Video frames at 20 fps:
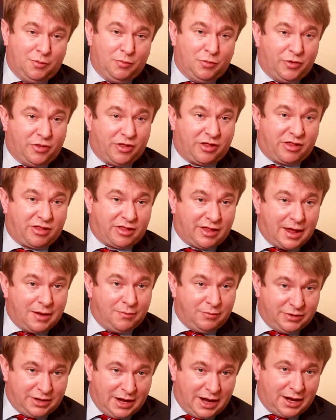but the
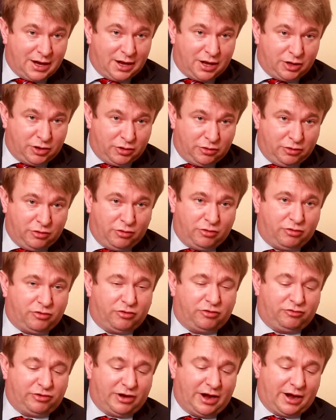same data you use
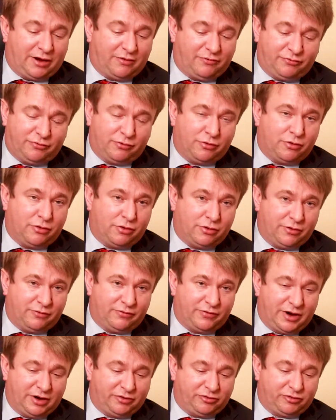to track fraud and
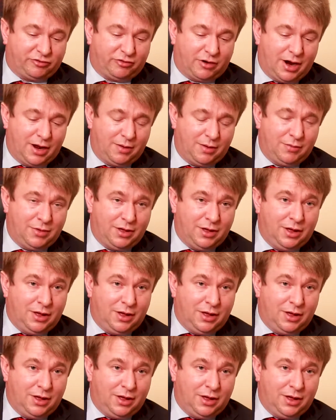financial crime